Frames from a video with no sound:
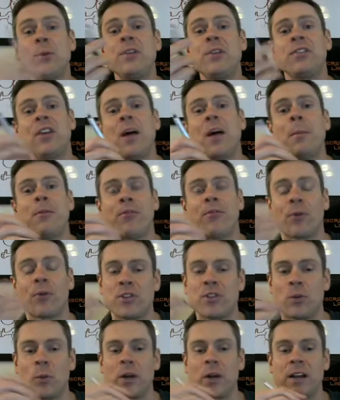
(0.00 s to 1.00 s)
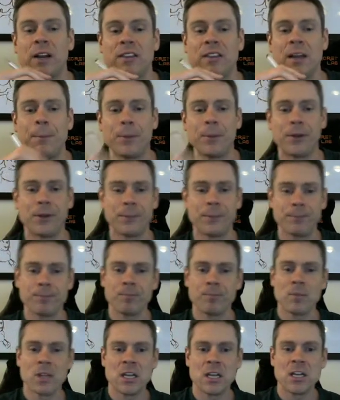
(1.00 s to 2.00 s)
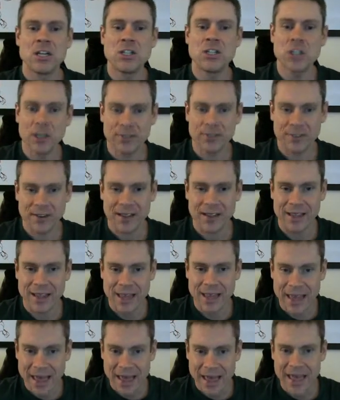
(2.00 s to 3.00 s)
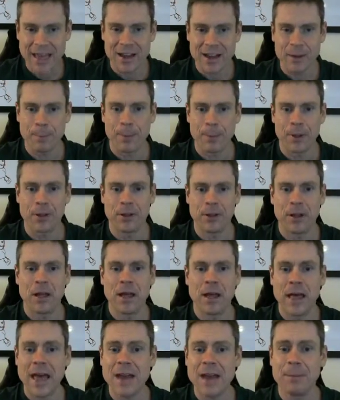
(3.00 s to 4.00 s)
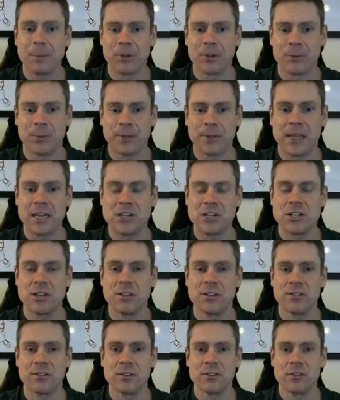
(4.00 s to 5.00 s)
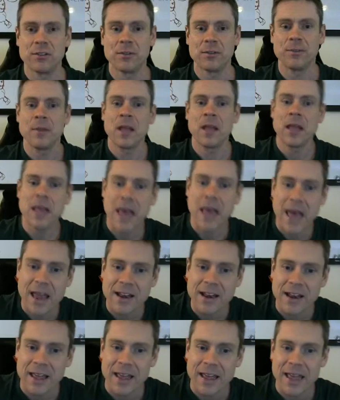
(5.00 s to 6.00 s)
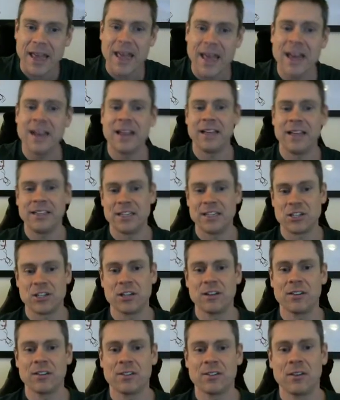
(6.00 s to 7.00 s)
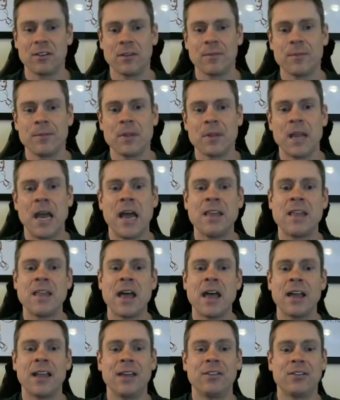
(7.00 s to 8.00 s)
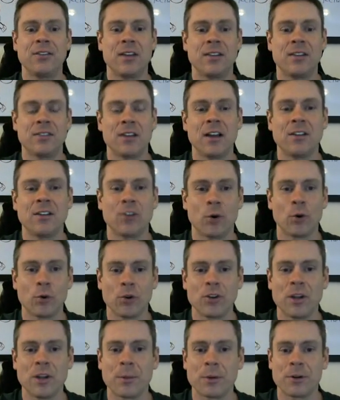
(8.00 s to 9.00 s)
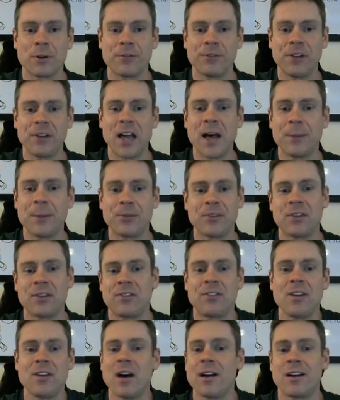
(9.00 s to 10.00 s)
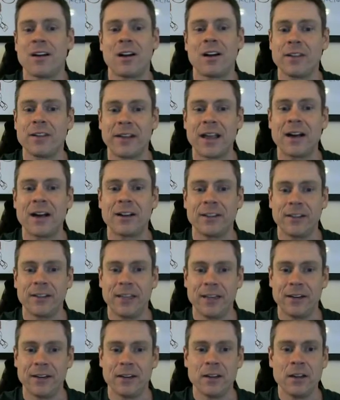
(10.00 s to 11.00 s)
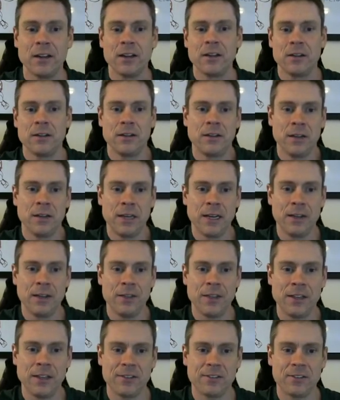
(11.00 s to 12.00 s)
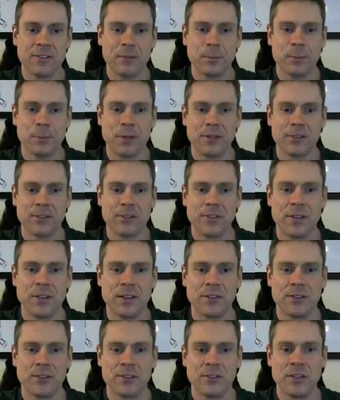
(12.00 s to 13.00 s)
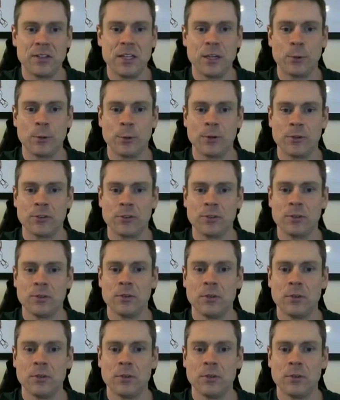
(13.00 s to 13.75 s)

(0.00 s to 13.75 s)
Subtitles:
saw before in the one example, just n multiplications and n additions, and that gives us a total number of flops that's not hard to calculate. This plus this equals